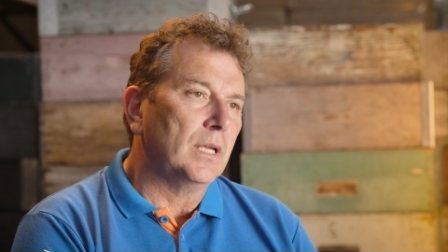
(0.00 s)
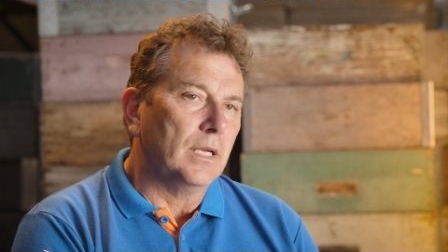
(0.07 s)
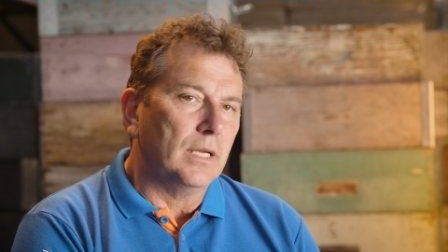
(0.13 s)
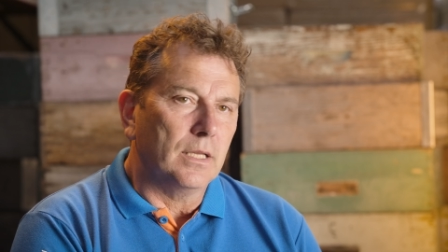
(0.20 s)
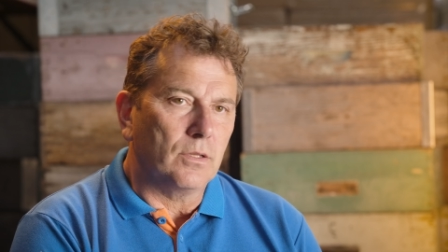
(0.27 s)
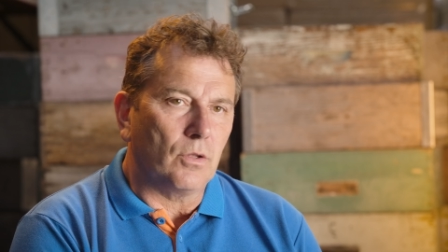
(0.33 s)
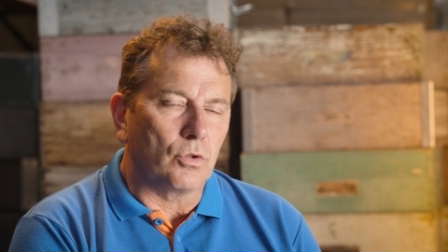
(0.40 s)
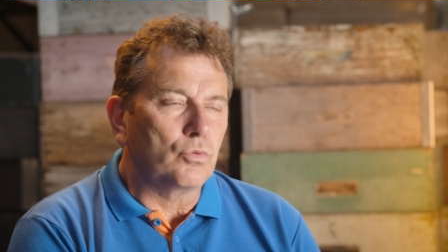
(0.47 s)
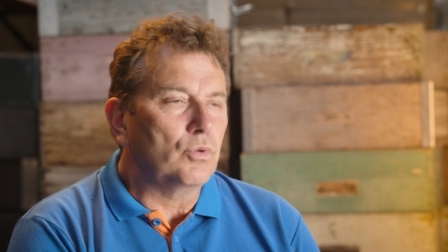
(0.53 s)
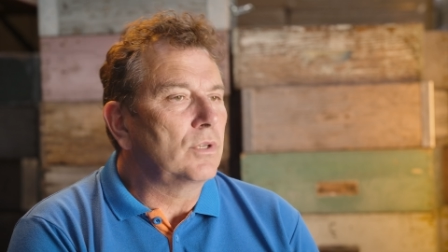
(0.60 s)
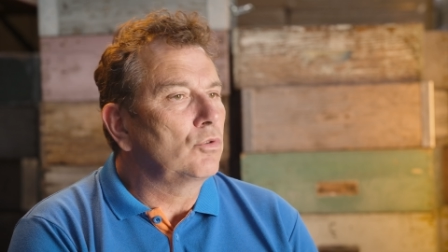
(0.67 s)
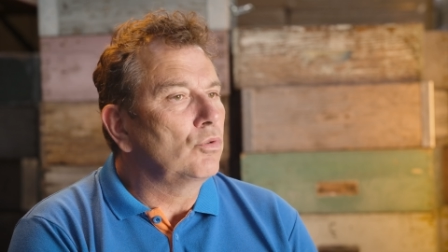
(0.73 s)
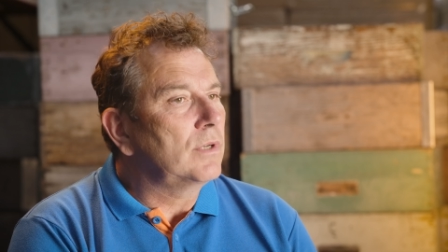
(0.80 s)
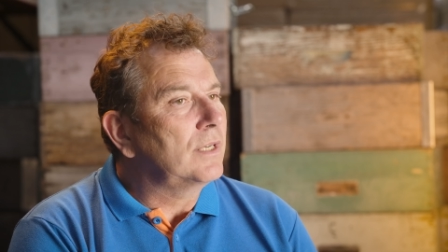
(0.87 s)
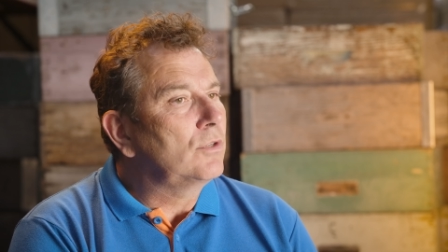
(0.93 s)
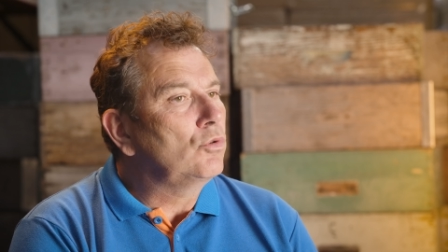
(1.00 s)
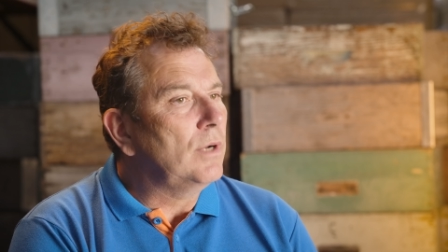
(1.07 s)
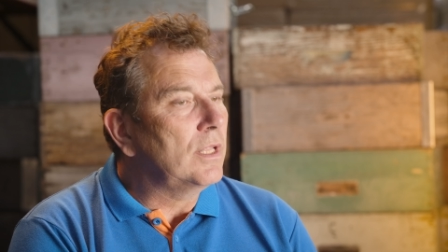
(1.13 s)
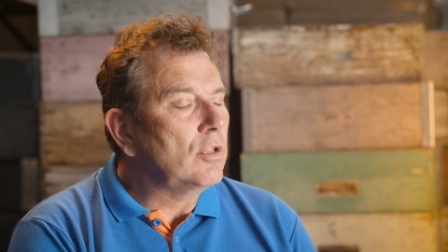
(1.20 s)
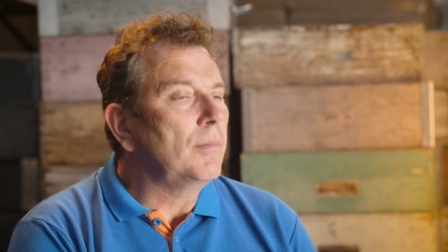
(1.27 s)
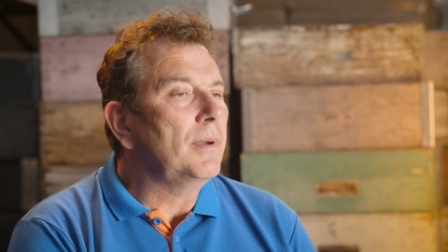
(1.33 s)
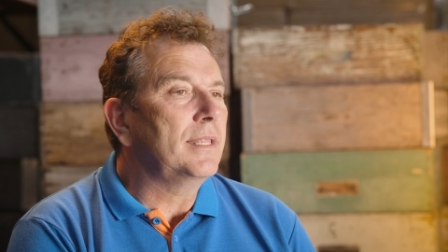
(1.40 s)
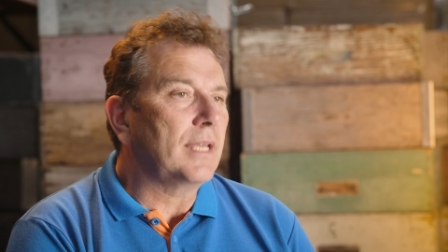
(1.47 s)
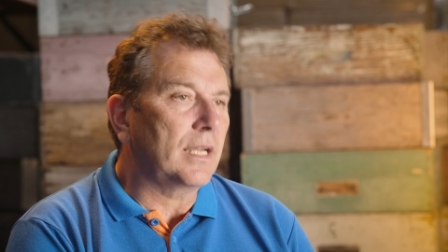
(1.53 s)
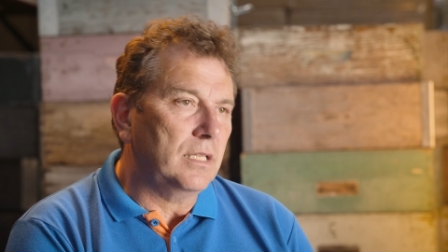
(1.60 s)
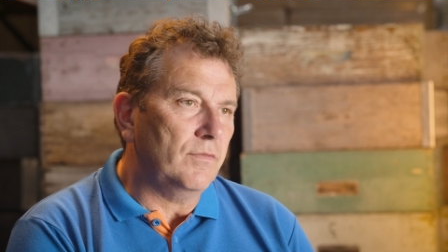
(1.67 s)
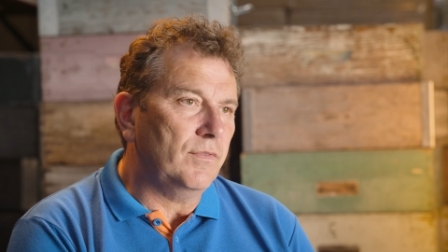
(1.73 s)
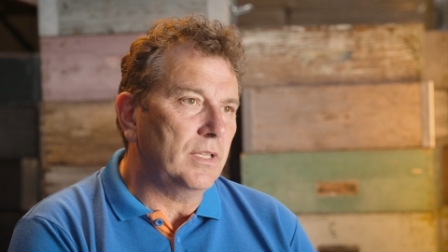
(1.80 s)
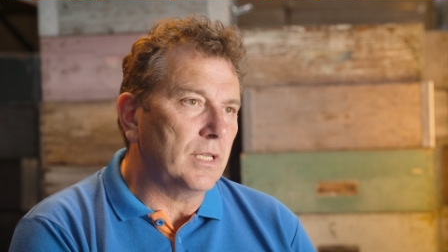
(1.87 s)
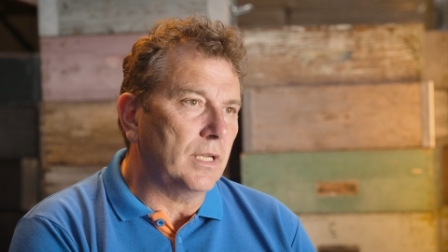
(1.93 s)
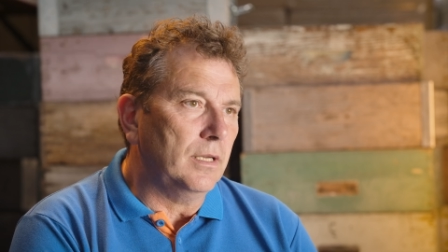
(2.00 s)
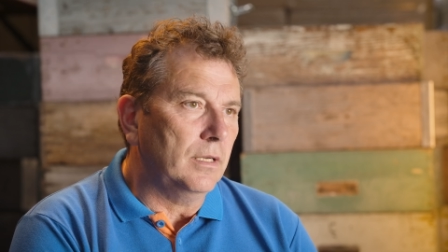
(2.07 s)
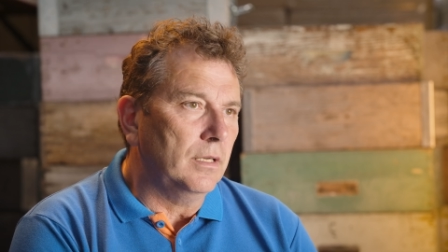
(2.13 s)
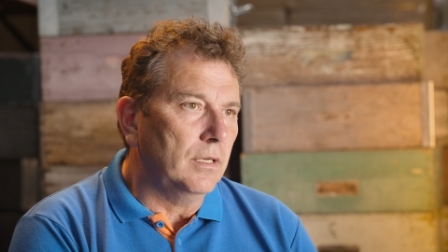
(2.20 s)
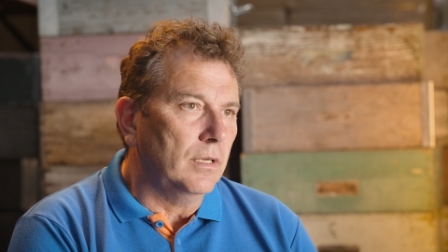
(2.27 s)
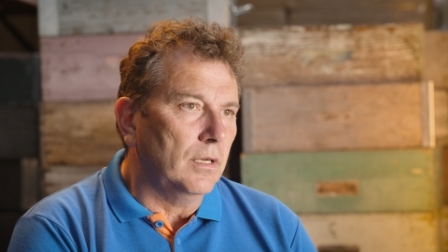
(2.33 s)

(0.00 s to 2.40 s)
Our strength is to be able, through